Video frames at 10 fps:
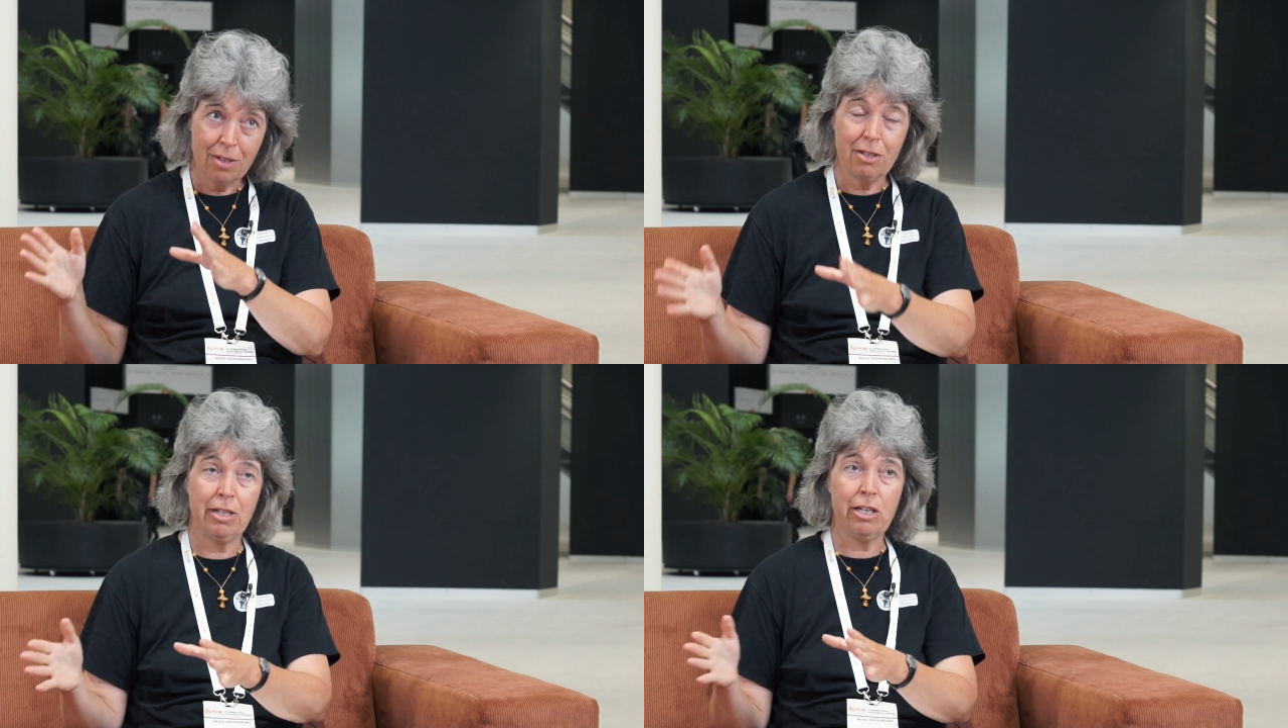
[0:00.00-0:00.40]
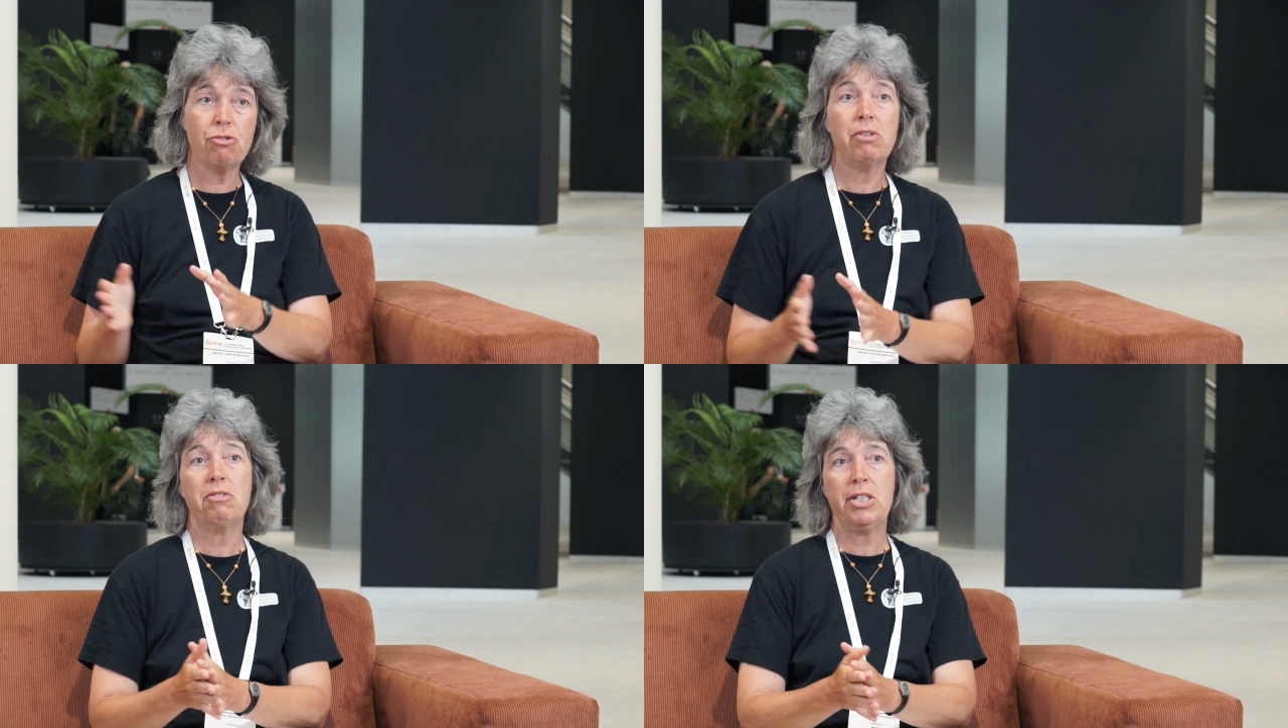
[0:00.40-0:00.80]

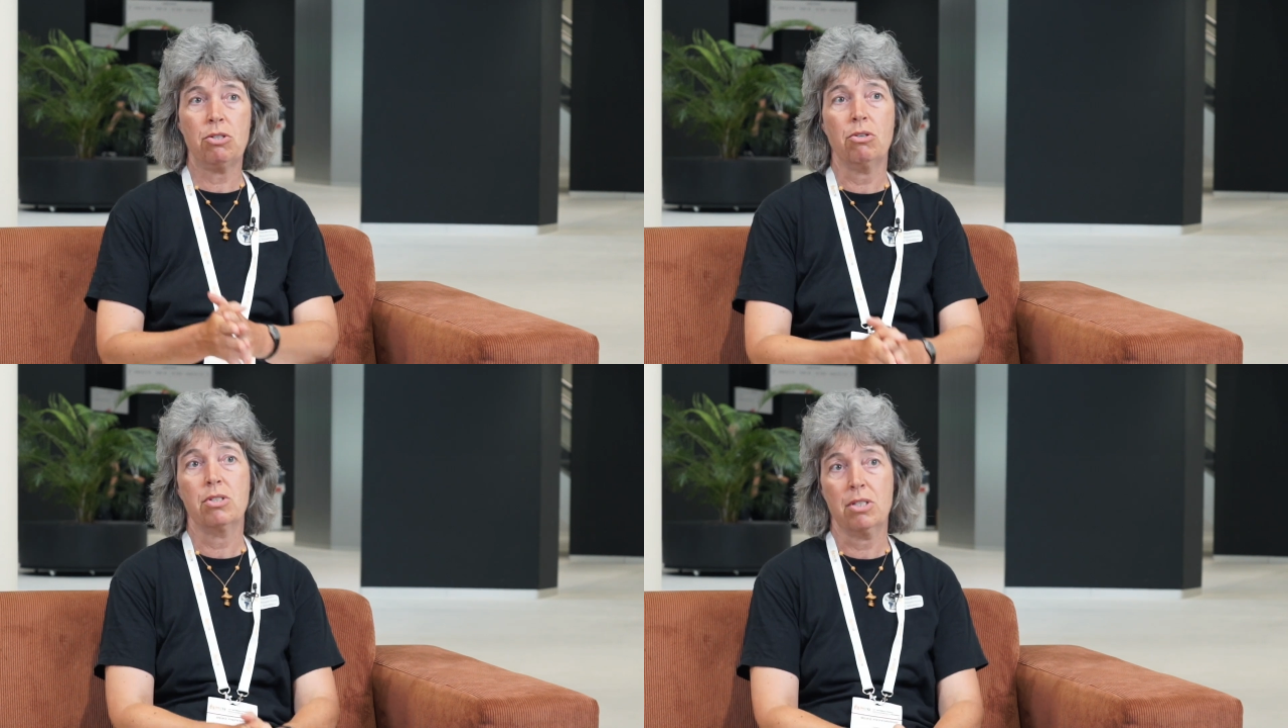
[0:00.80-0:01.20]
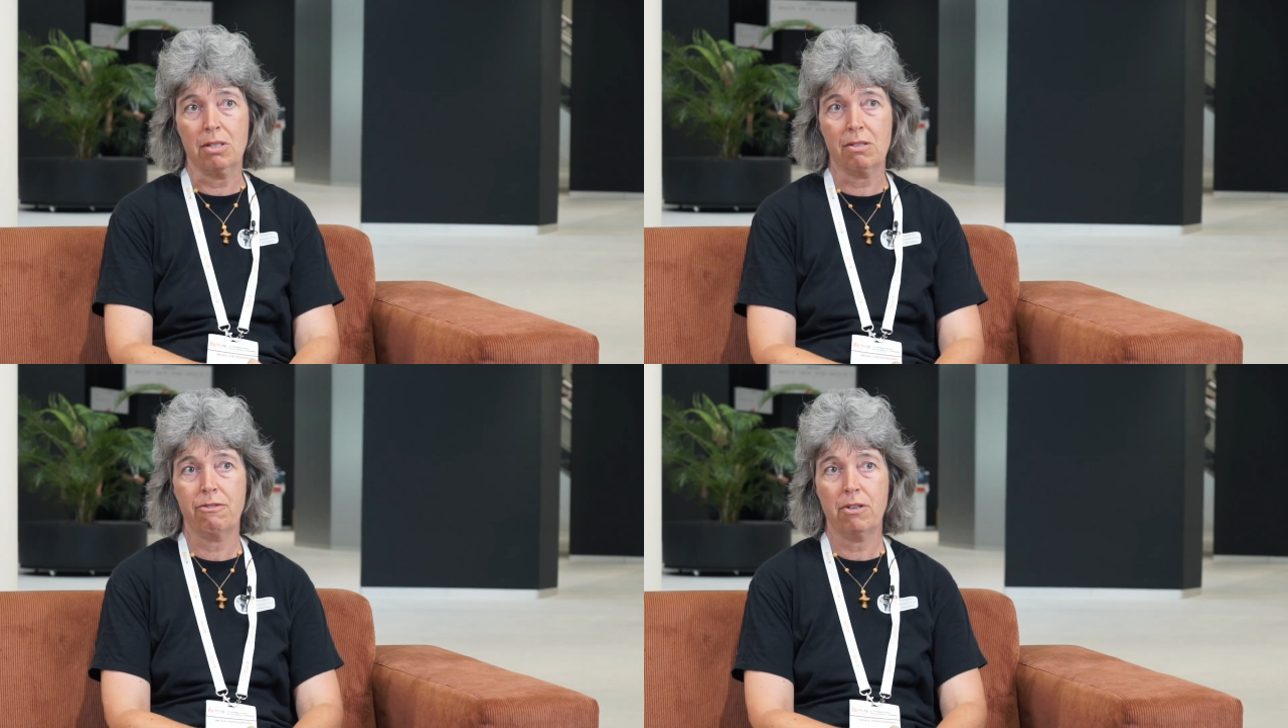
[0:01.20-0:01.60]
natural
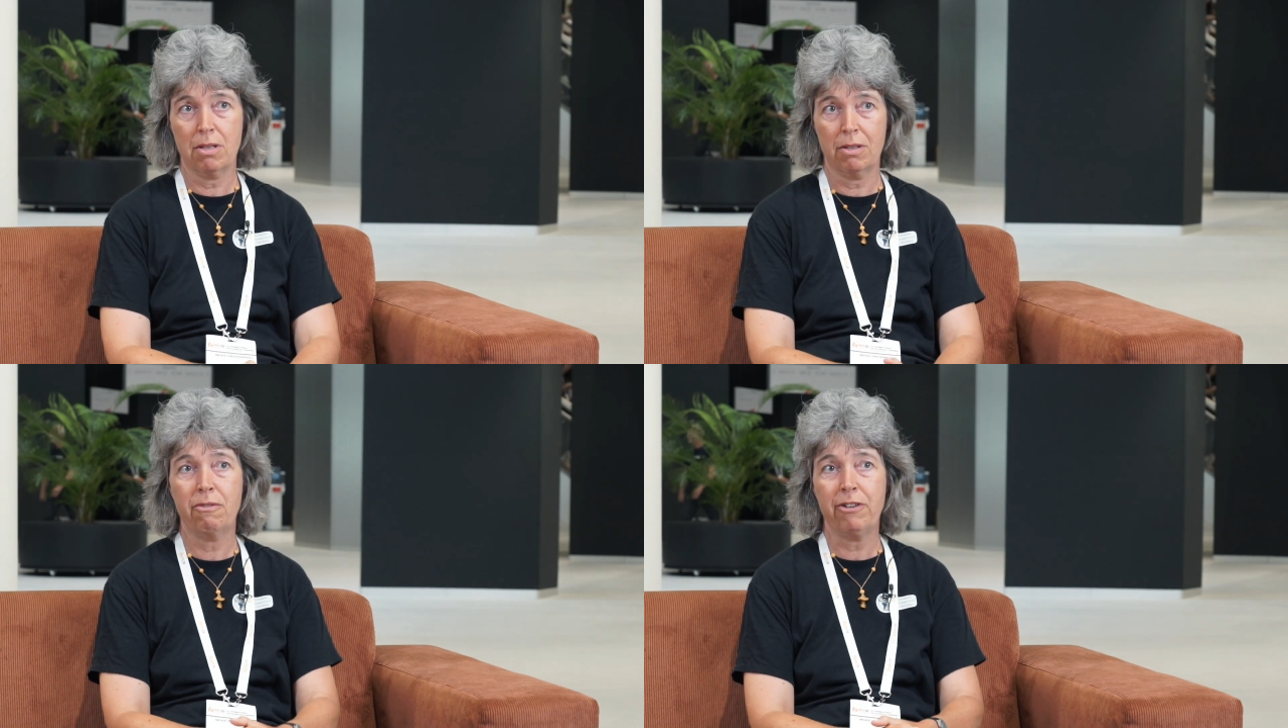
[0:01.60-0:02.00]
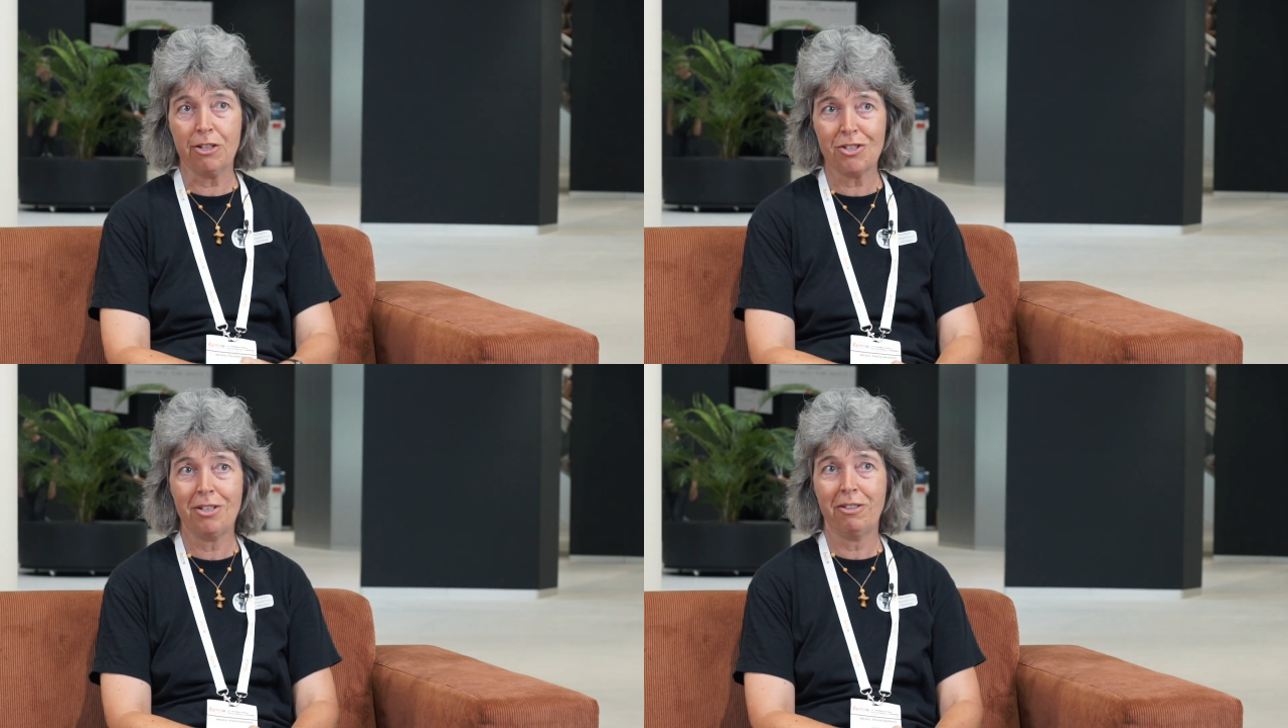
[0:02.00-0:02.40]
resources for the
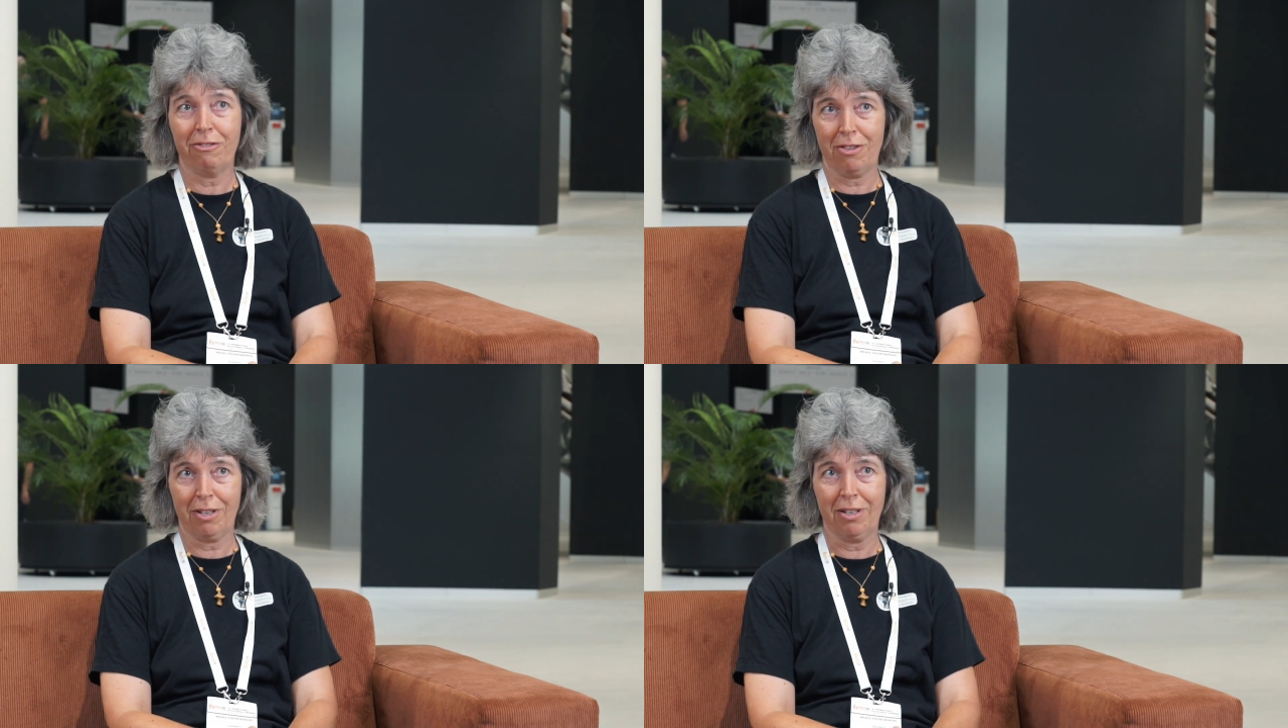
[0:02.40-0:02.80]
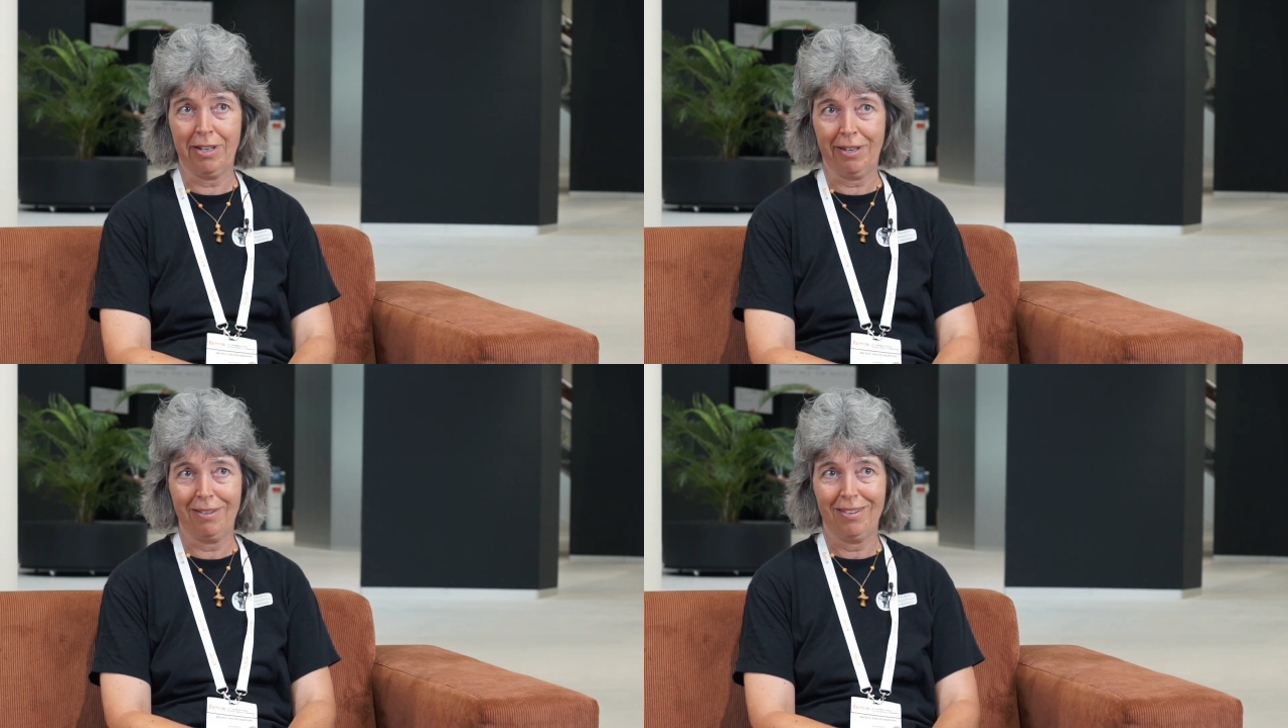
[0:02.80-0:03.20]
functioning of the canal.